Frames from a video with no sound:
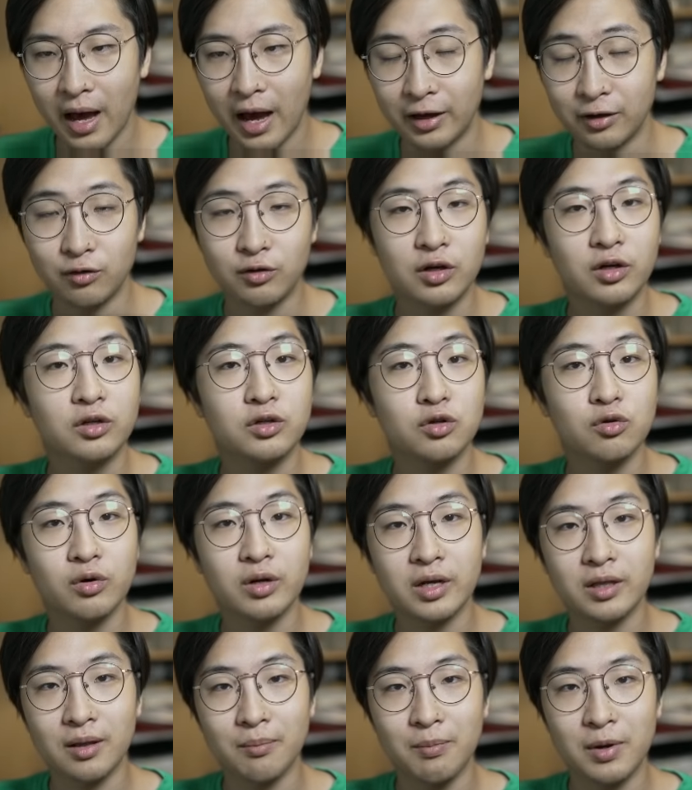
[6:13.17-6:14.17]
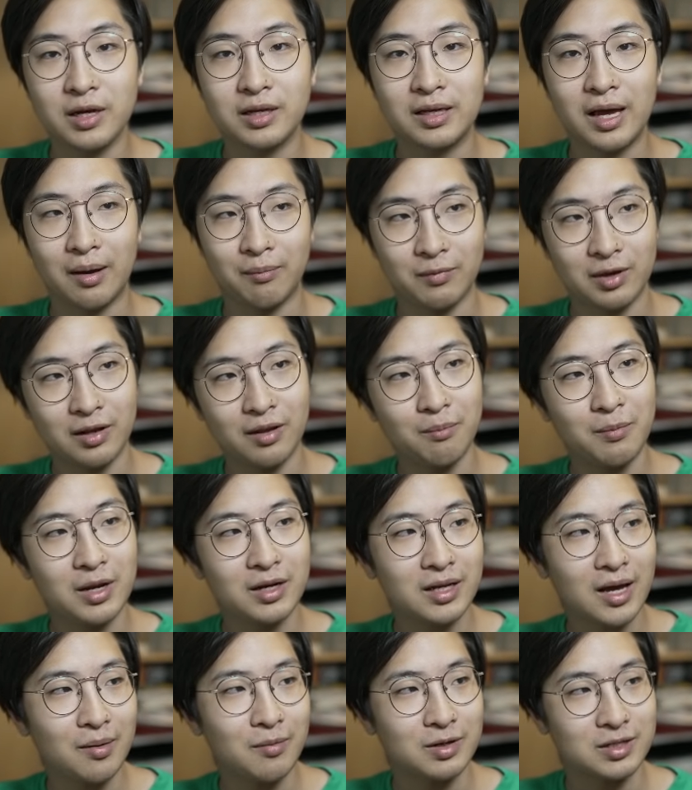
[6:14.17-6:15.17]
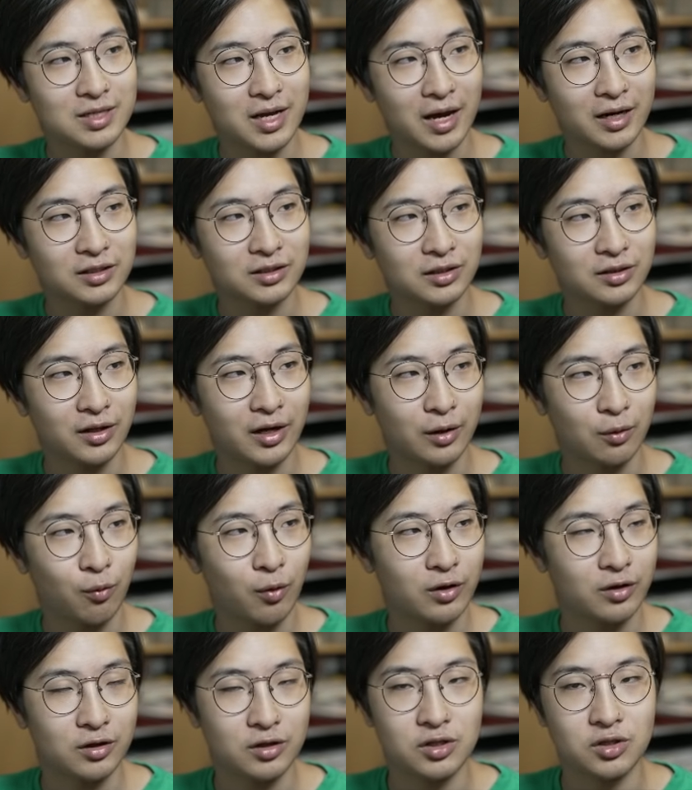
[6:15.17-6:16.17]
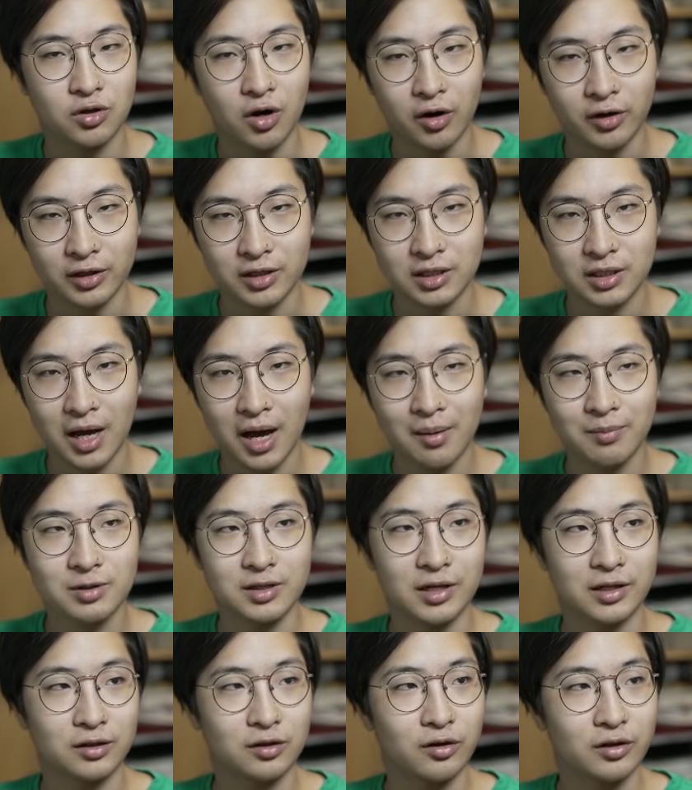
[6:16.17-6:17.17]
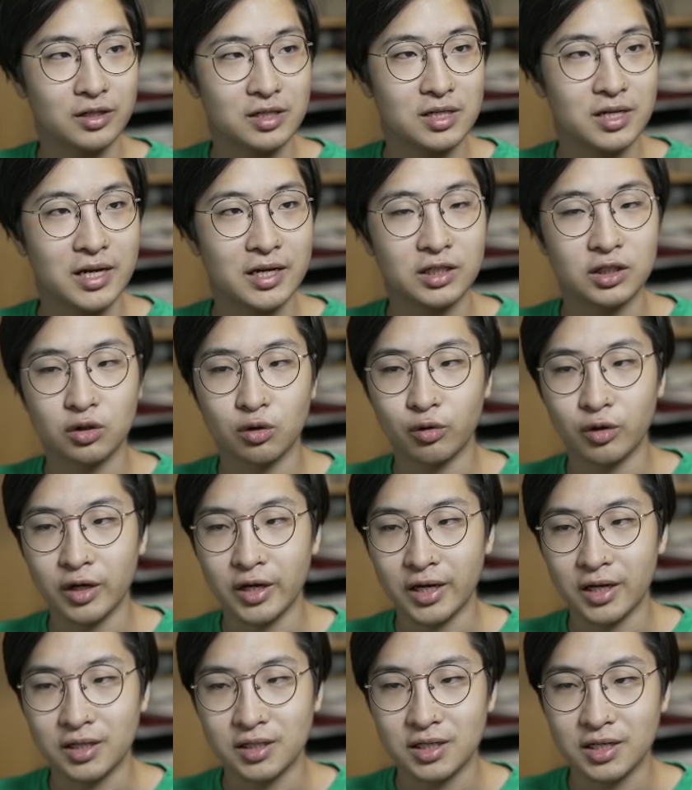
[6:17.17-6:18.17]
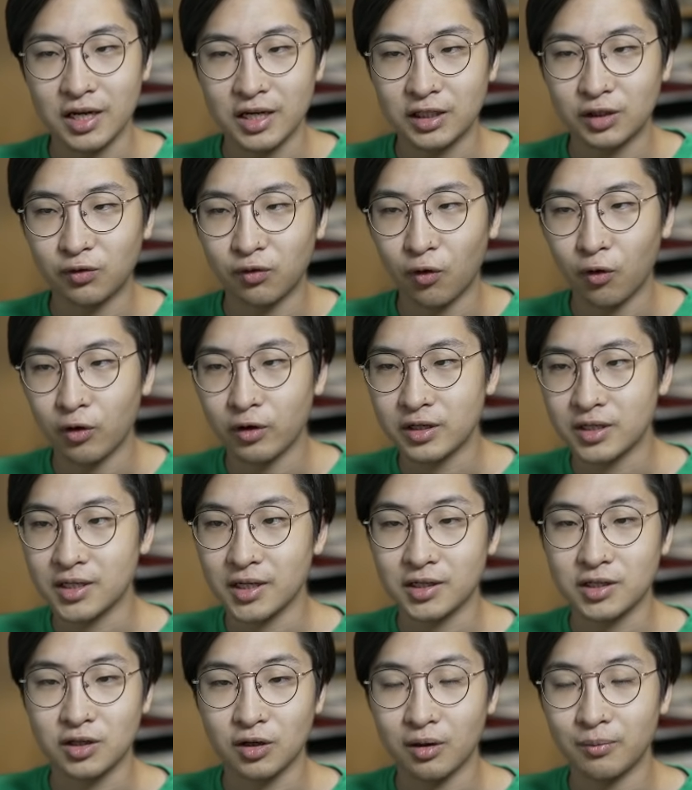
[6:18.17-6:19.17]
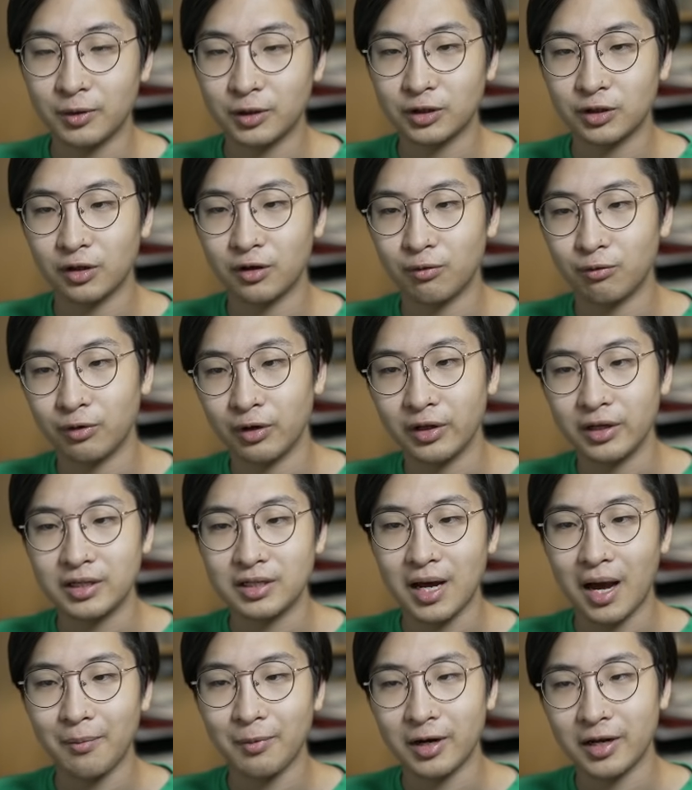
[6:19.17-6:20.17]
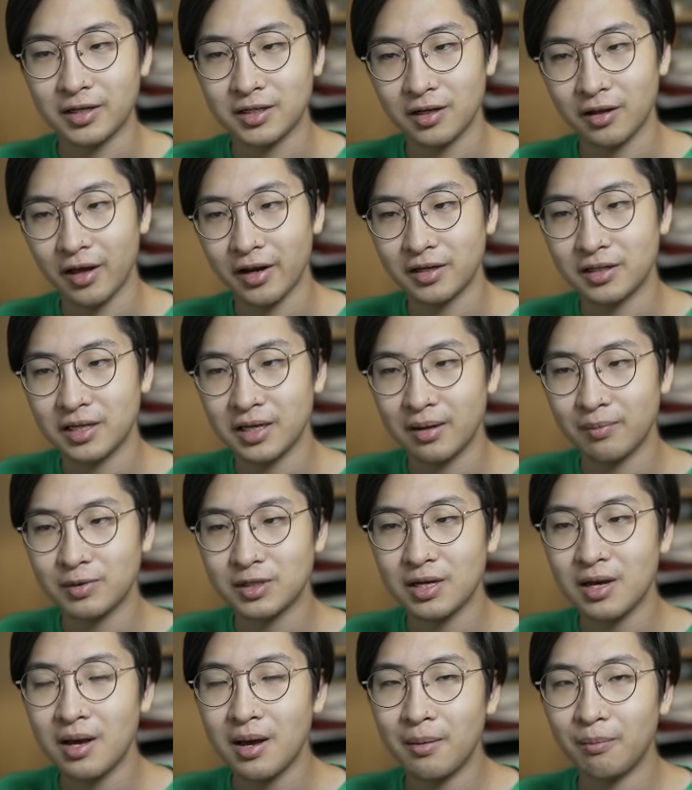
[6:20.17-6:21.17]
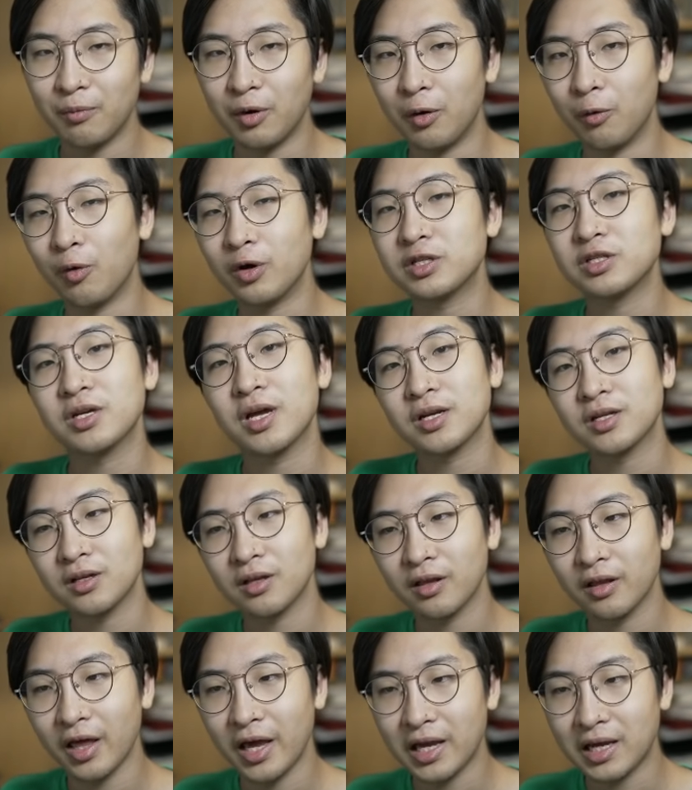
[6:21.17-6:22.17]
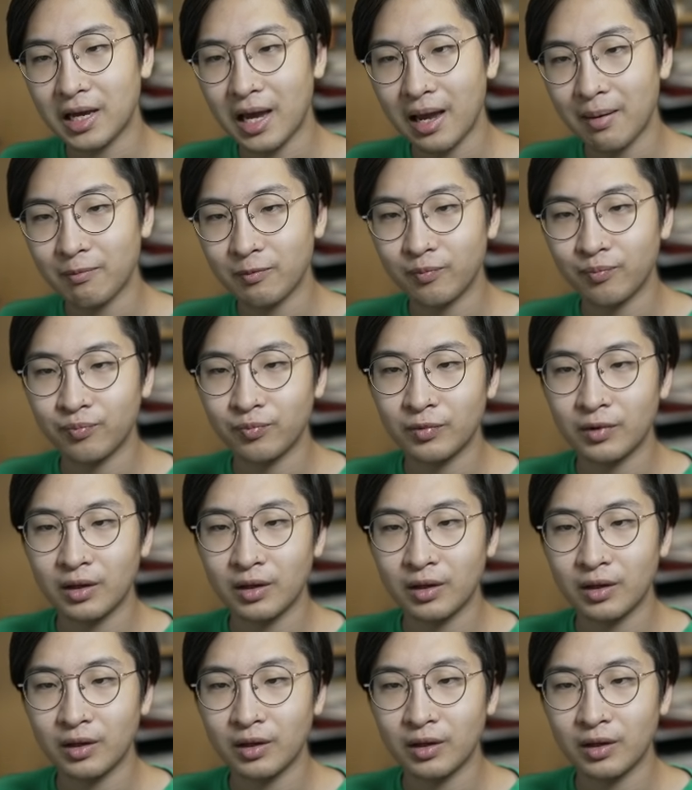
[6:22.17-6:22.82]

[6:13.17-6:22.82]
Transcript: You could do it in the mid game. In the mid game, it's actually like one of the strongest comps. Like during stage 3 and stage 4, 6 Skirmisher really dominates a lot of teams. But once you get to the late game,